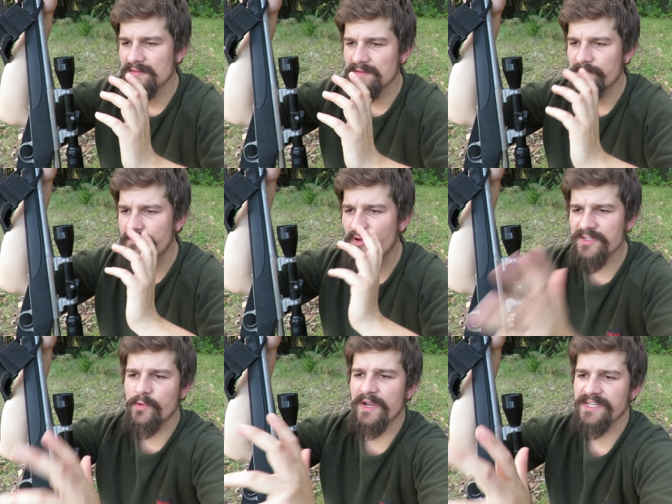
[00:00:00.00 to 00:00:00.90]
So
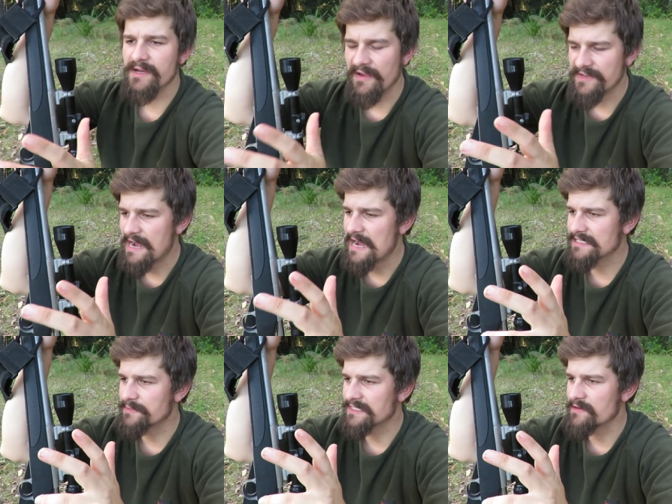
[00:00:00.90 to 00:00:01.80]
first question I have to
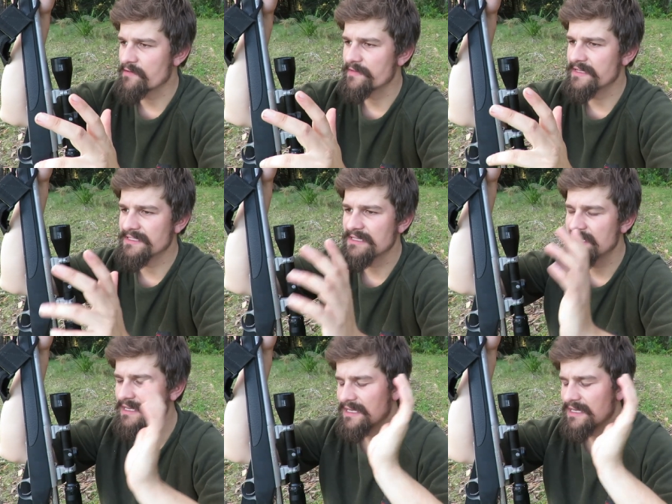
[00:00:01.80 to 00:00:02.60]
ask myself is,